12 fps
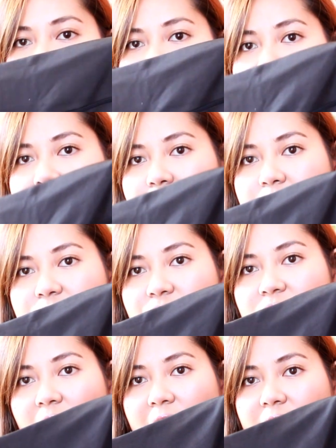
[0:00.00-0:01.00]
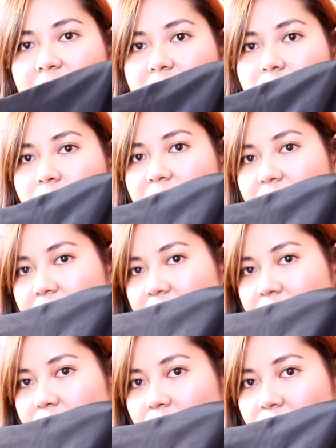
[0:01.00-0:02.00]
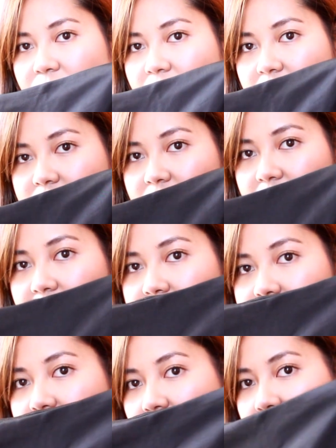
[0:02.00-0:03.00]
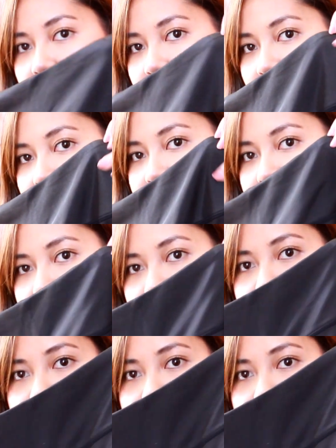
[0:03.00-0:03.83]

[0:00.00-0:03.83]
a little bit shiny in a way. I don't know, you can see it's not glossy, but